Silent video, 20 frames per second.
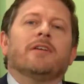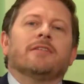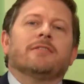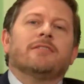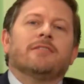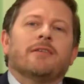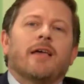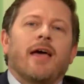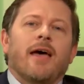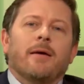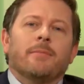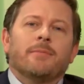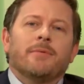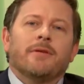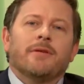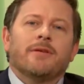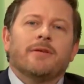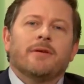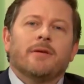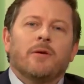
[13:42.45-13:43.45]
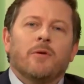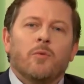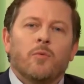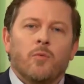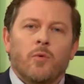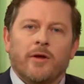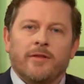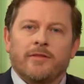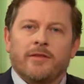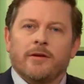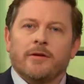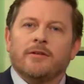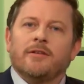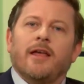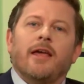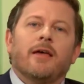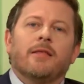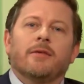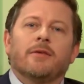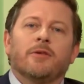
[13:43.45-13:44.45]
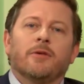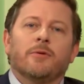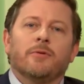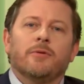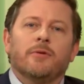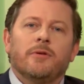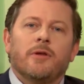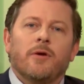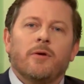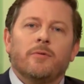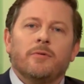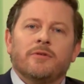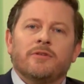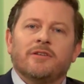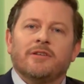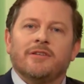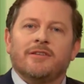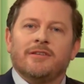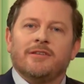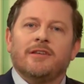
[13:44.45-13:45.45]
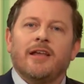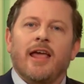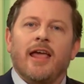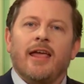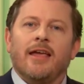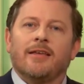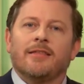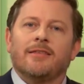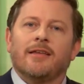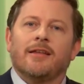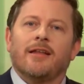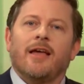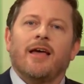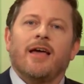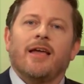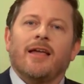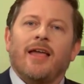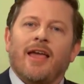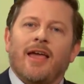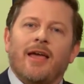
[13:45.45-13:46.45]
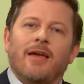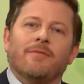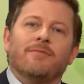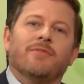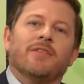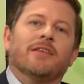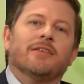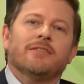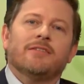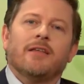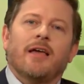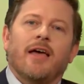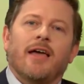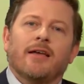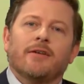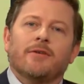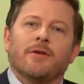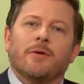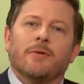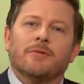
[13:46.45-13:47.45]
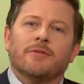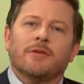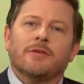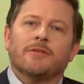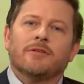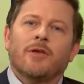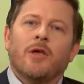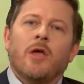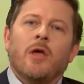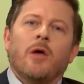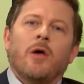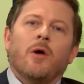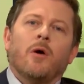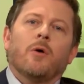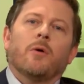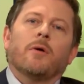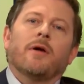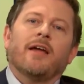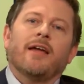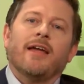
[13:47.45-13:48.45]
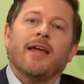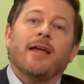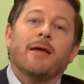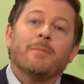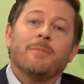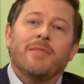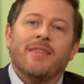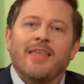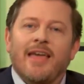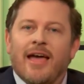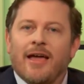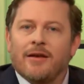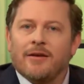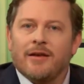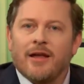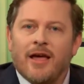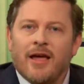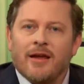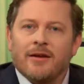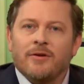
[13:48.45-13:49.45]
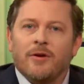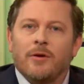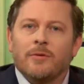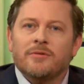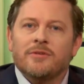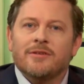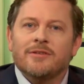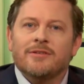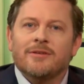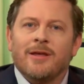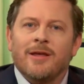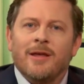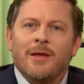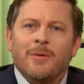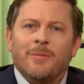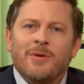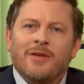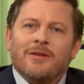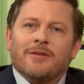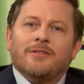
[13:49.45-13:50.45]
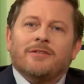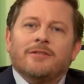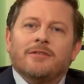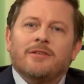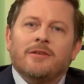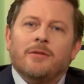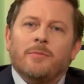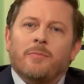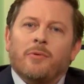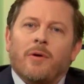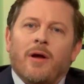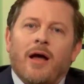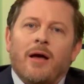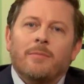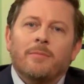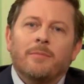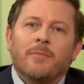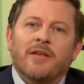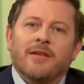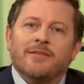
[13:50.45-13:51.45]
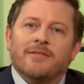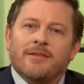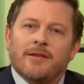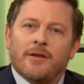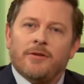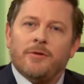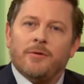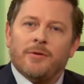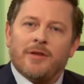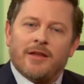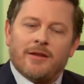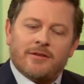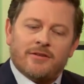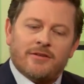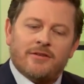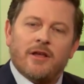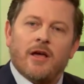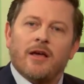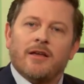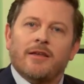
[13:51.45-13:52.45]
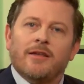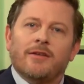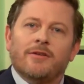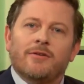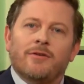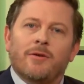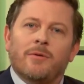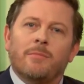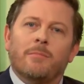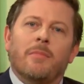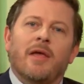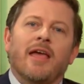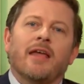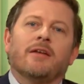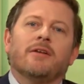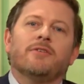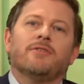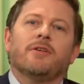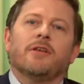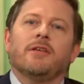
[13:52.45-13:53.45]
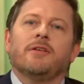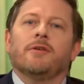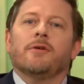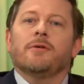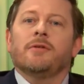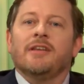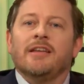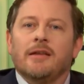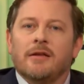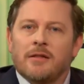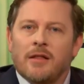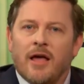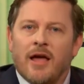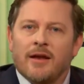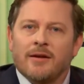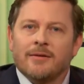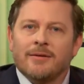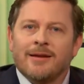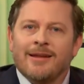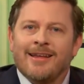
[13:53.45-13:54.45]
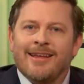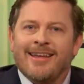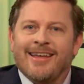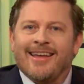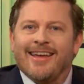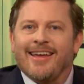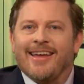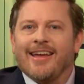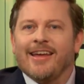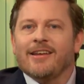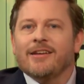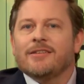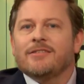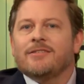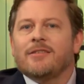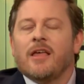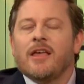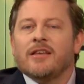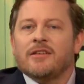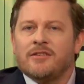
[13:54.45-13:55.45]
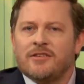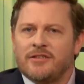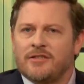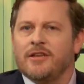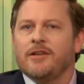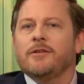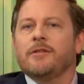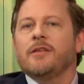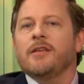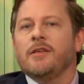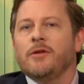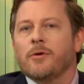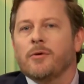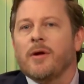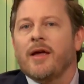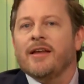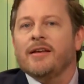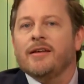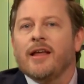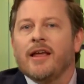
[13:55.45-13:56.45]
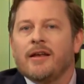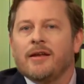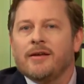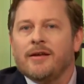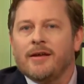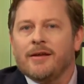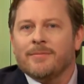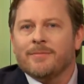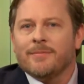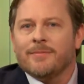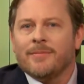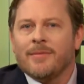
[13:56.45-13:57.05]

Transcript: accept what they're telling you. Don't just take that I have this diagnosis, or I am that diagnosis. Because you see, the problem is then you get stuck into managing your decline. Mm. And it's like stealing your identity,